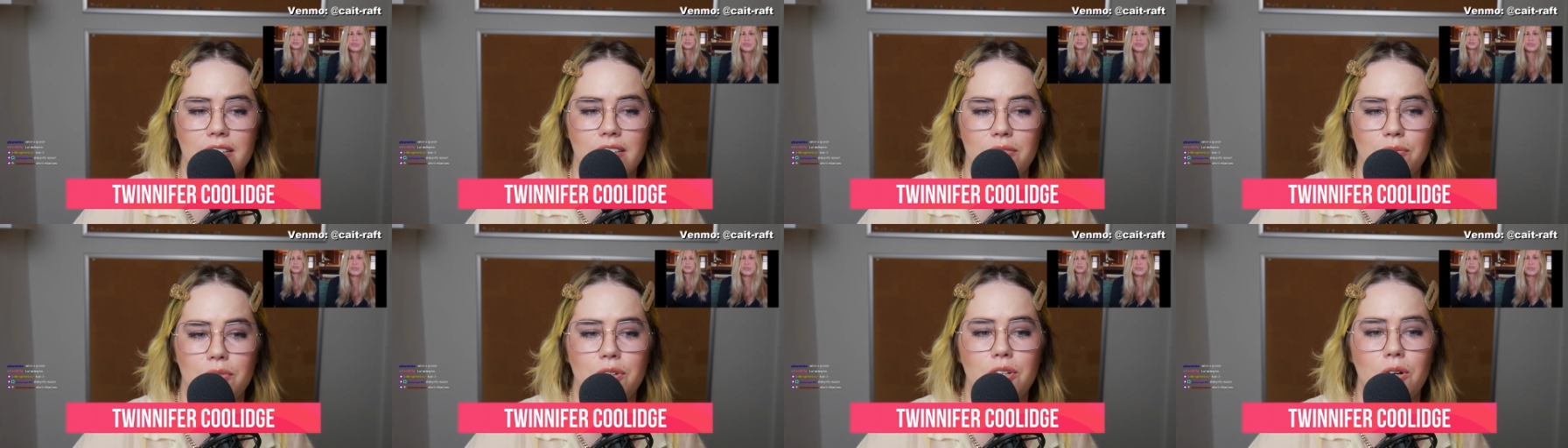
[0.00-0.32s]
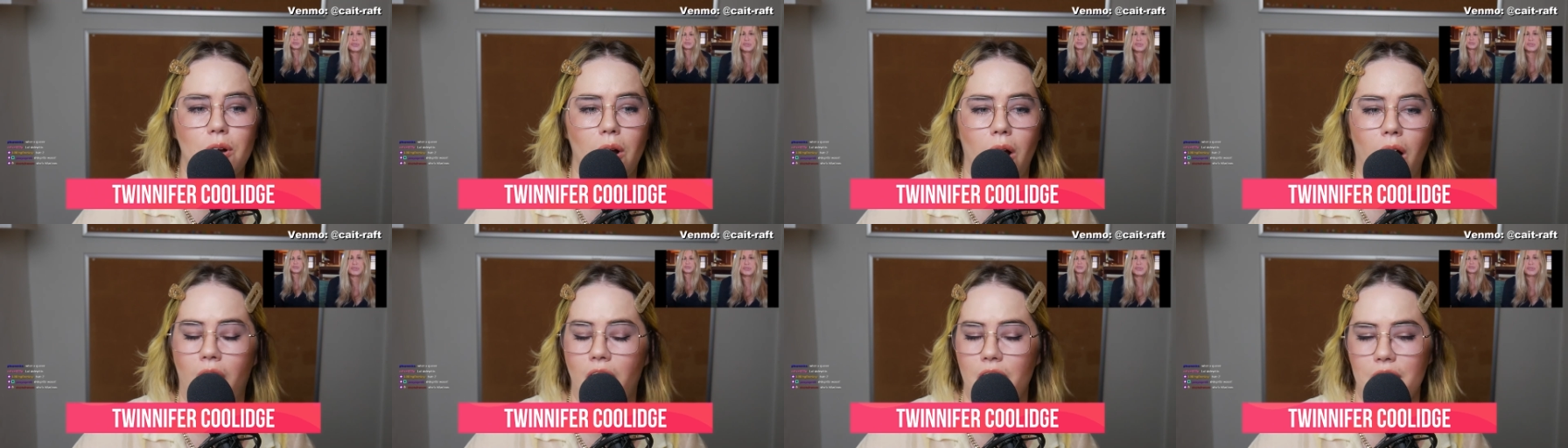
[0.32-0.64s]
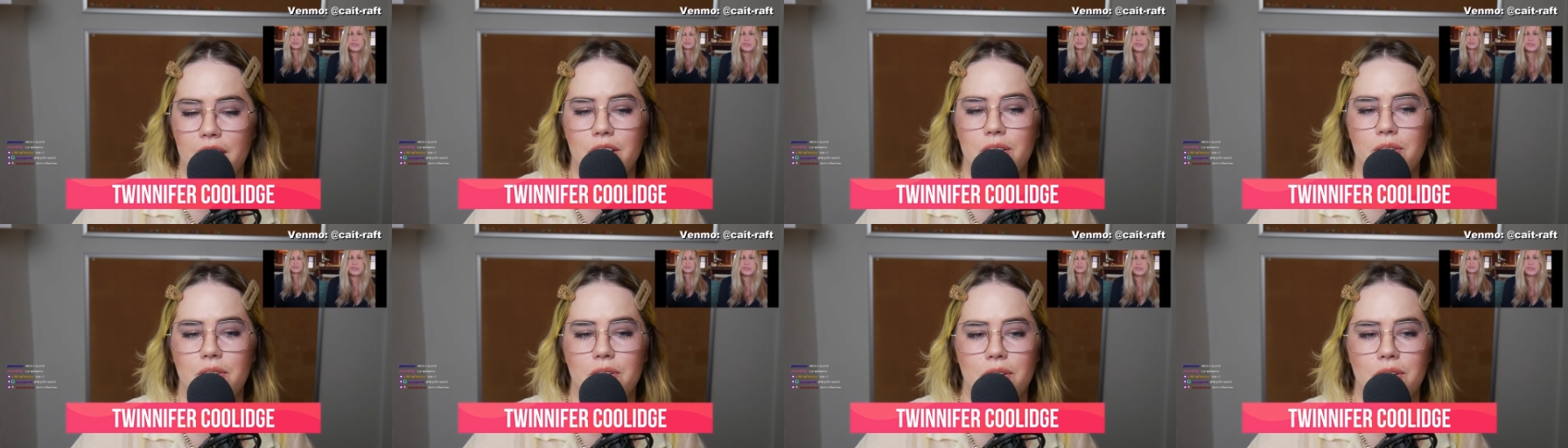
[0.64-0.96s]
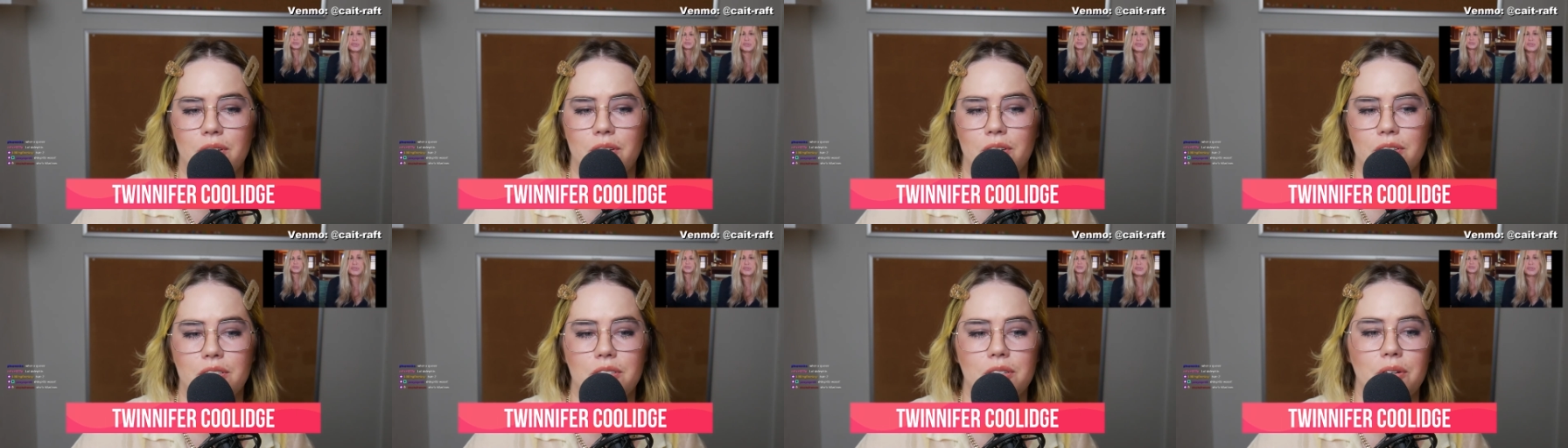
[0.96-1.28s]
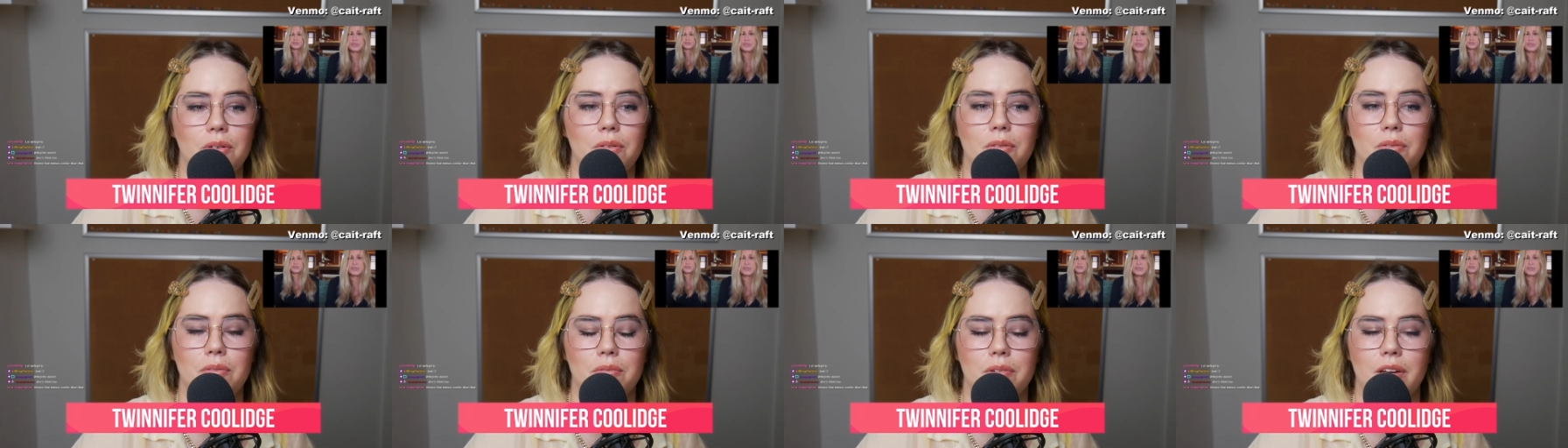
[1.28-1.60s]
When you're hot, you can also
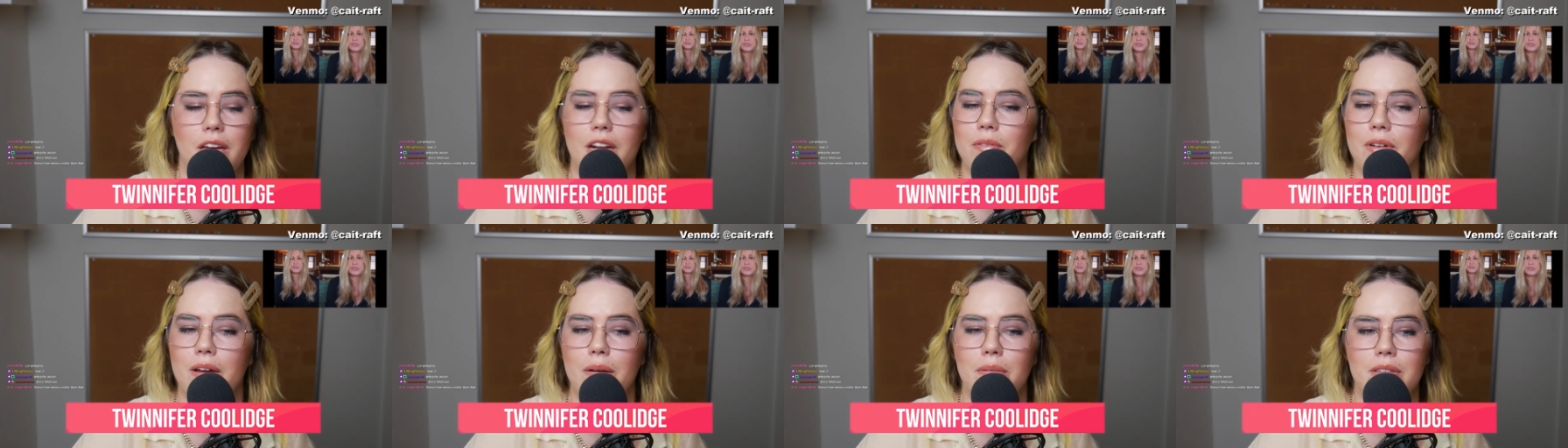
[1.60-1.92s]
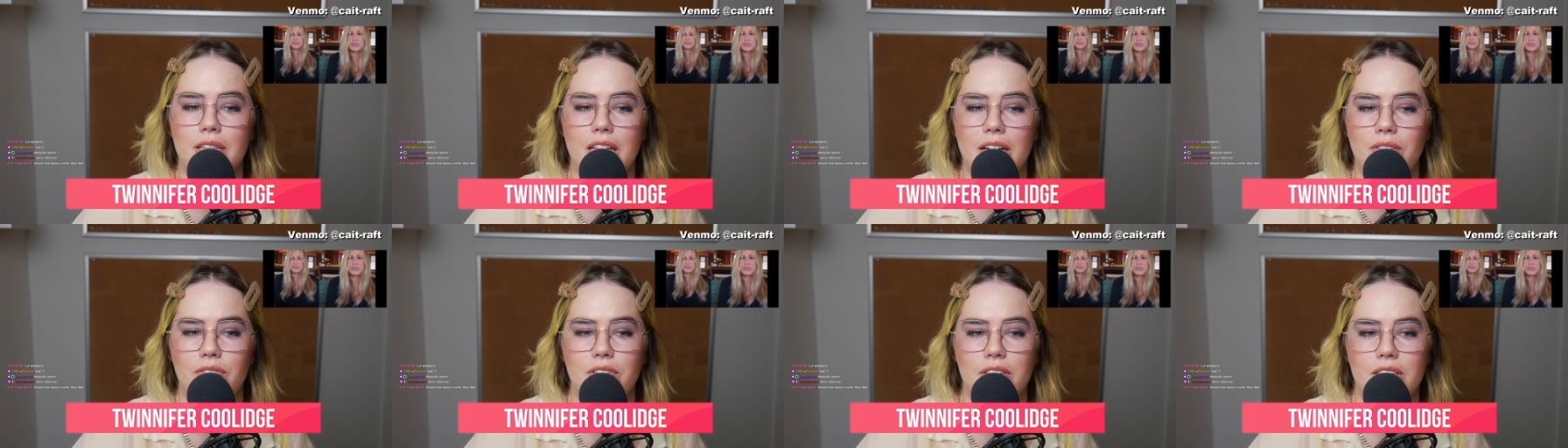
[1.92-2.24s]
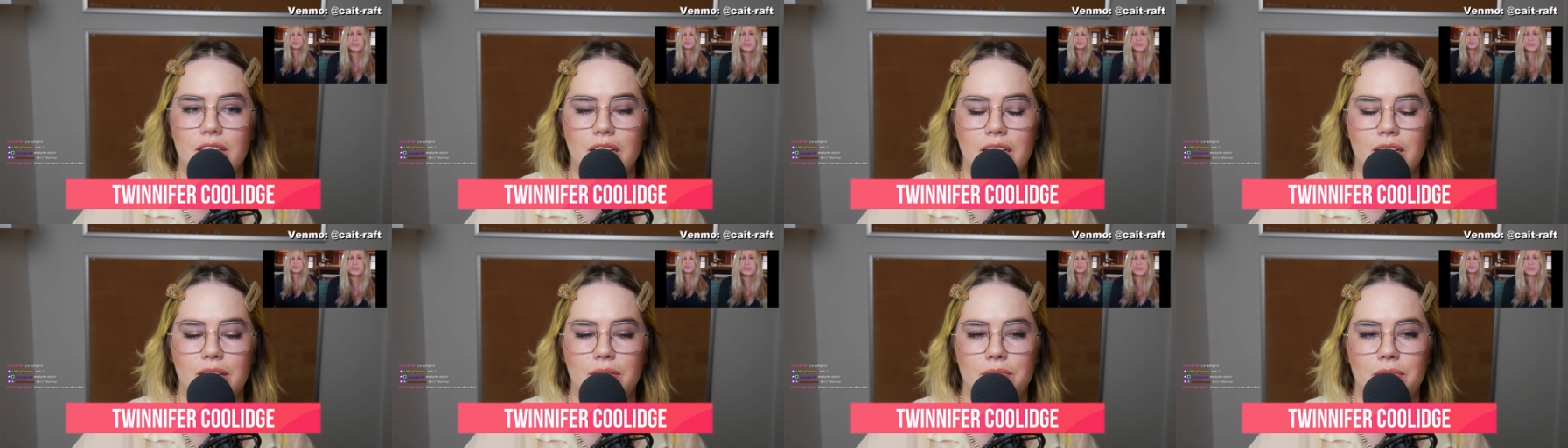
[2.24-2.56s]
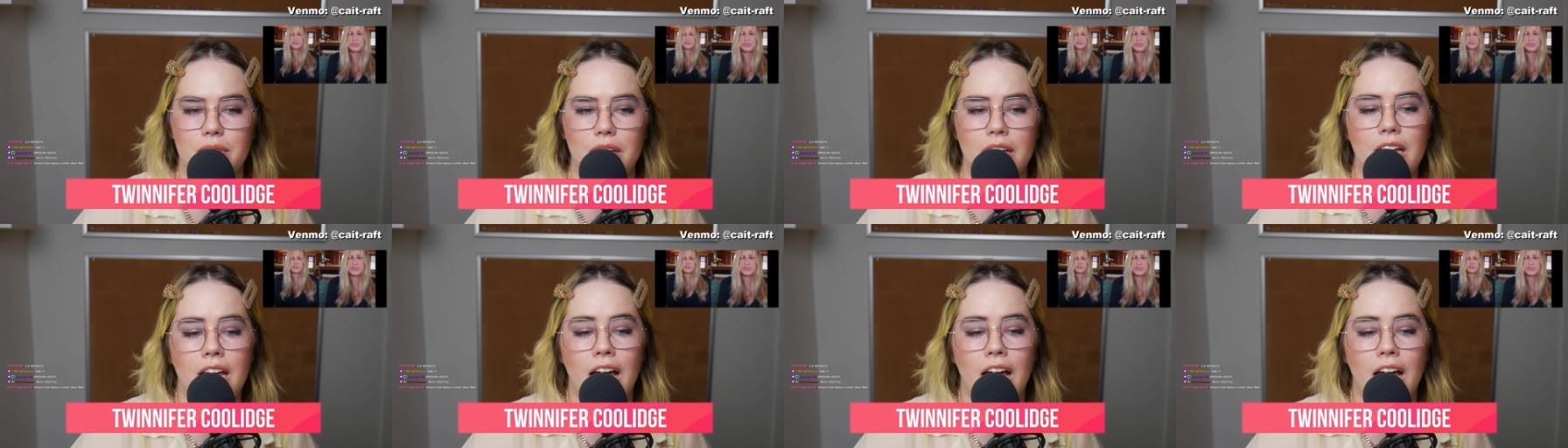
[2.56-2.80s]
get away with everything.